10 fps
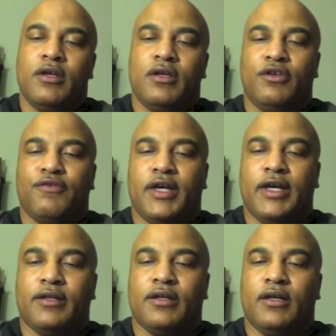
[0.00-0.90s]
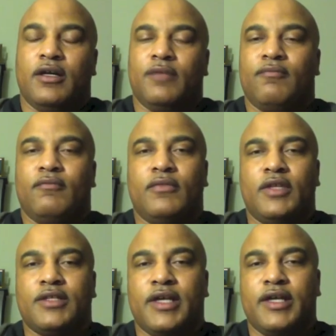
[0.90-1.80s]
You've got,
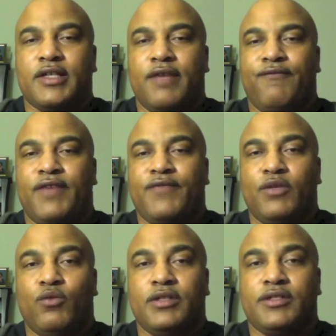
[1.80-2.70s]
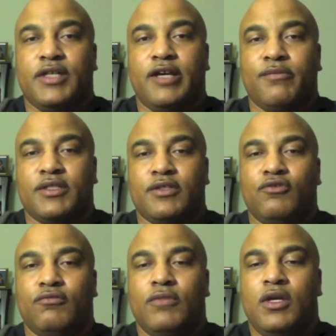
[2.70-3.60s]
this has a 51 times
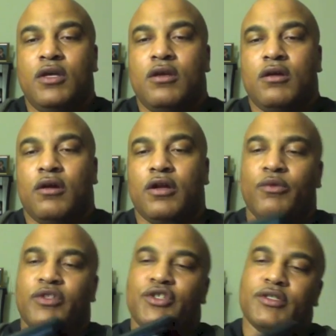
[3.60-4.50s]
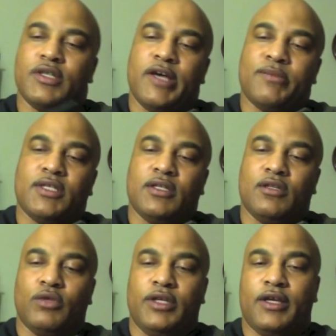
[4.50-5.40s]
zoom on it, which is
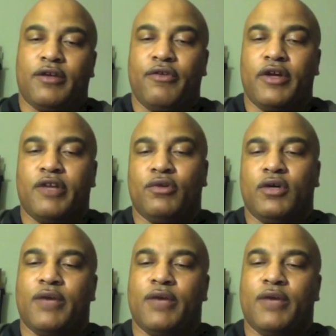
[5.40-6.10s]
absolutely incredible.